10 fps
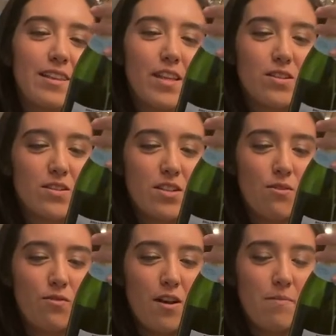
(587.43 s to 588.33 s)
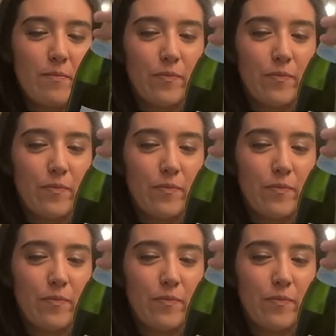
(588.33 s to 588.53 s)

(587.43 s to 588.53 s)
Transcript: This is so fun.